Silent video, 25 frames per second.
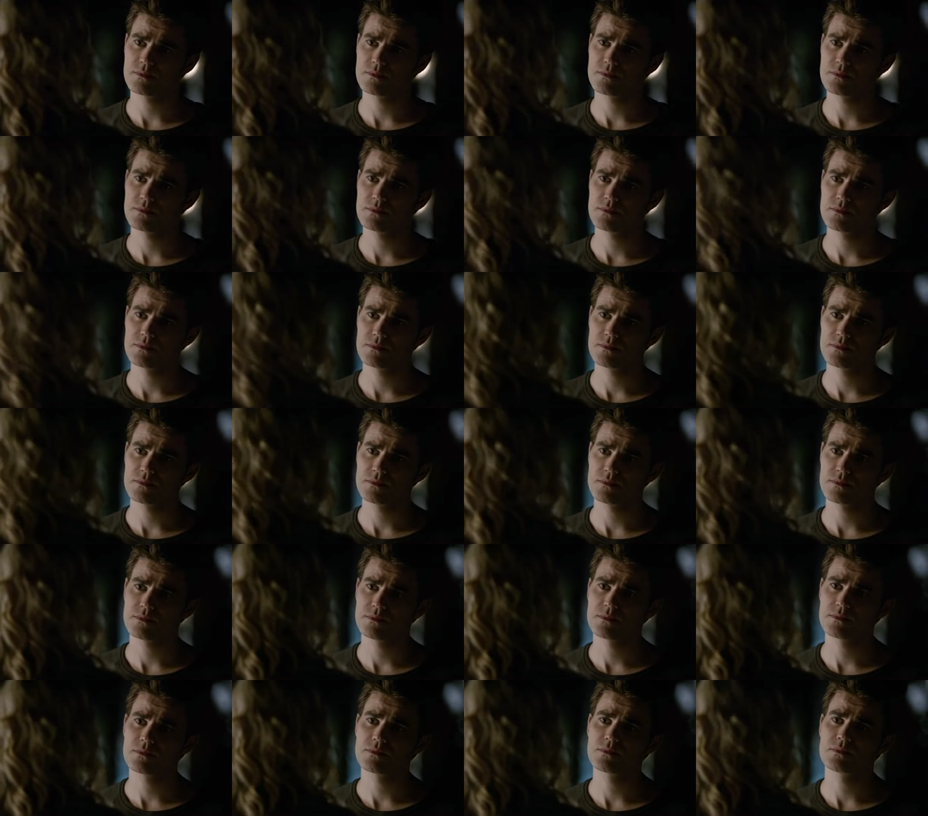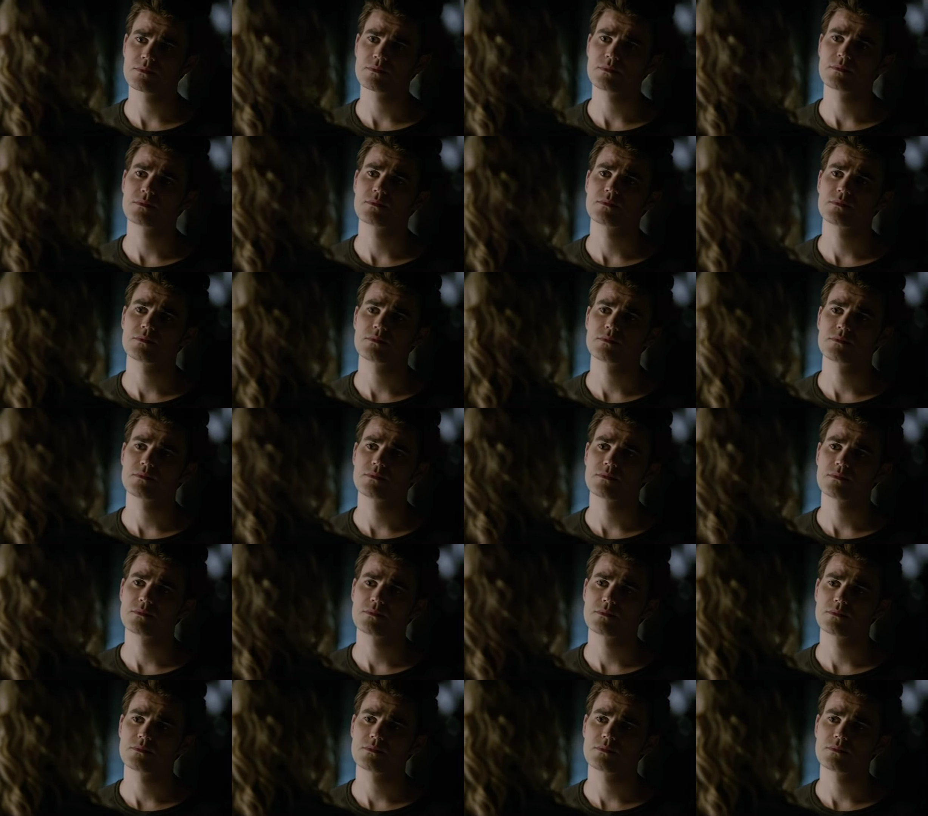Nothing is said.